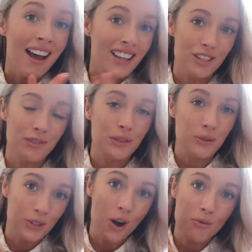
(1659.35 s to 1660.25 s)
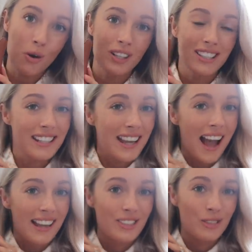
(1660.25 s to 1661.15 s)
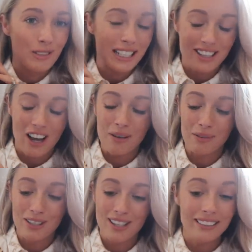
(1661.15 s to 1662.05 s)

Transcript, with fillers: something that was top quality and really timeless,